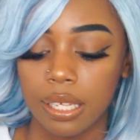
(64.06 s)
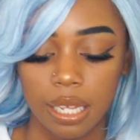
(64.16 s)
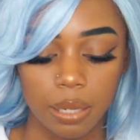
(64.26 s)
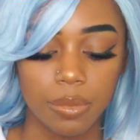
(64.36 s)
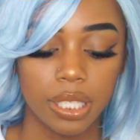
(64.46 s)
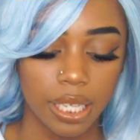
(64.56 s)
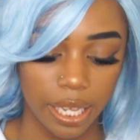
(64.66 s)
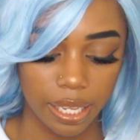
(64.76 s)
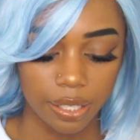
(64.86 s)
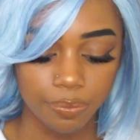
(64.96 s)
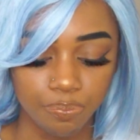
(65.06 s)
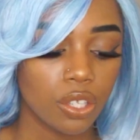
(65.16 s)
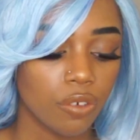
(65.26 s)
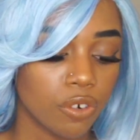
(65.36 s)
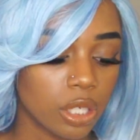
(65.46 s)
comes in.
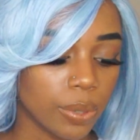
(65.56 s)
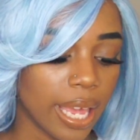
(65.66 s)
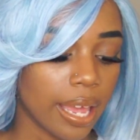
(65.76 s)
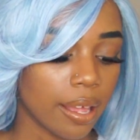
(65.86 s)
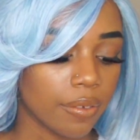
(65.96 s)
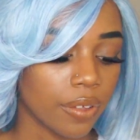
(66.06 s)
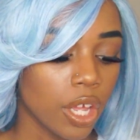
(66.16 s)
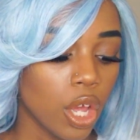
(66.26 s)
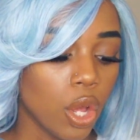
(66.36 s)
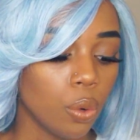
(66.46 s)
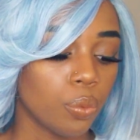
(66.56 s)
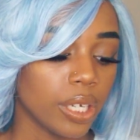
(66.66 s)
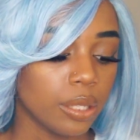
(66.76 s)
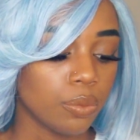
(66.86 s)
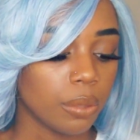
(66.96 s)
So of course we have
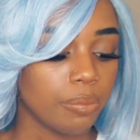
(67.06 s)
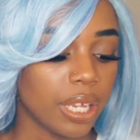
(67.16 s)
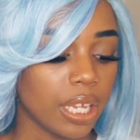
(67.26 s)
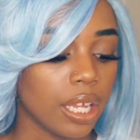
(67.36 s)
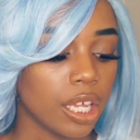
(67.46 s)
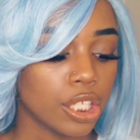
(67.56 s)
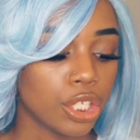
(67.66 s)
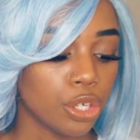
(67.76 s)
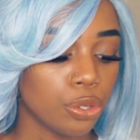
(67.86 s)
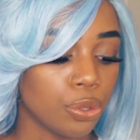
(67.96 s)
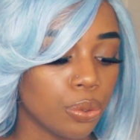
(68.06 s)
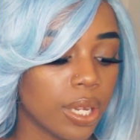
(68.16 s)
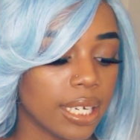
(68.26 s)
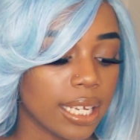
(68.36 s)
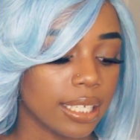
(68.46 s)
1B,
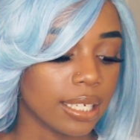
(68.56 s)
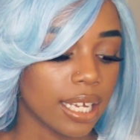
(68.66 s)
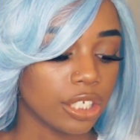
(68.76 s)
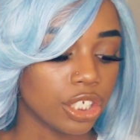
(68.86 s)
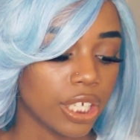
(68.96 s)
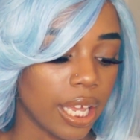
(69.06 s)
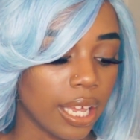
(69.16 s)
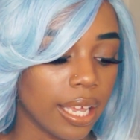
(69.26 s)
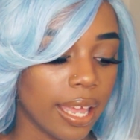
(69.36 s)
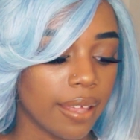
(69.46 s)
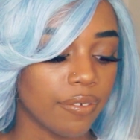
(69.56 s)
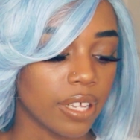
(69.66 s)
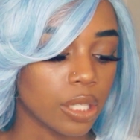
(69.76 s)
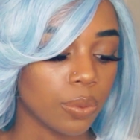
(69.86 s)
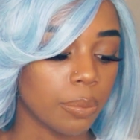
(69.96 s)
299J,
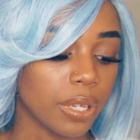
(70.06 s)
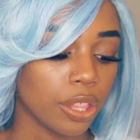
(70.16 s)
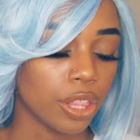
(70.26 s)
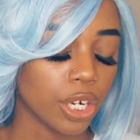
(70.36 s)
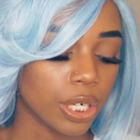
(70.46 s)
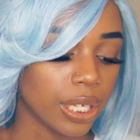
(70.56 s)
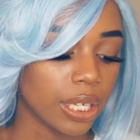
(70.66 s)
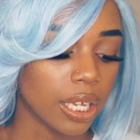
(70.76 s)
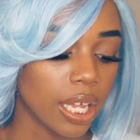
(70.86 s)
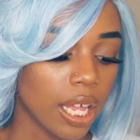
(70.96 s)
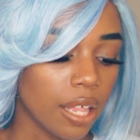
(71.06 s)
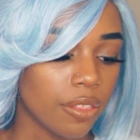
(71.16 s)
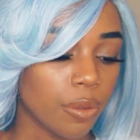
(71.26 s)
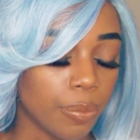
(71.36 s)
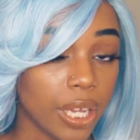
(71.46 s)
FS 1B30.
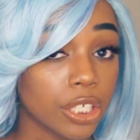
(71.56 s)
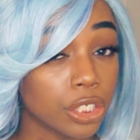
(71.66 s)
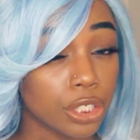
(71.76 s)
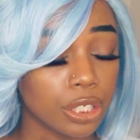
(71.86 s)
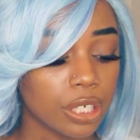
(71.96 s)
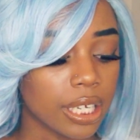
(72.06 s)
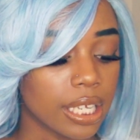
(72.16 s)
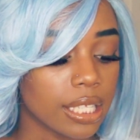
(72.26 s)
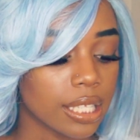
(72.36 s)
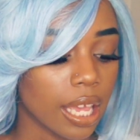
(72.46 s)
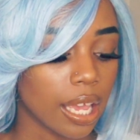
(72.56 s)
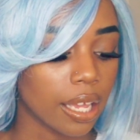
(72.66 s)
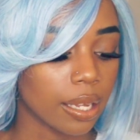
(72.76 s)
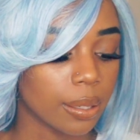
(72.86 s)
The picture is a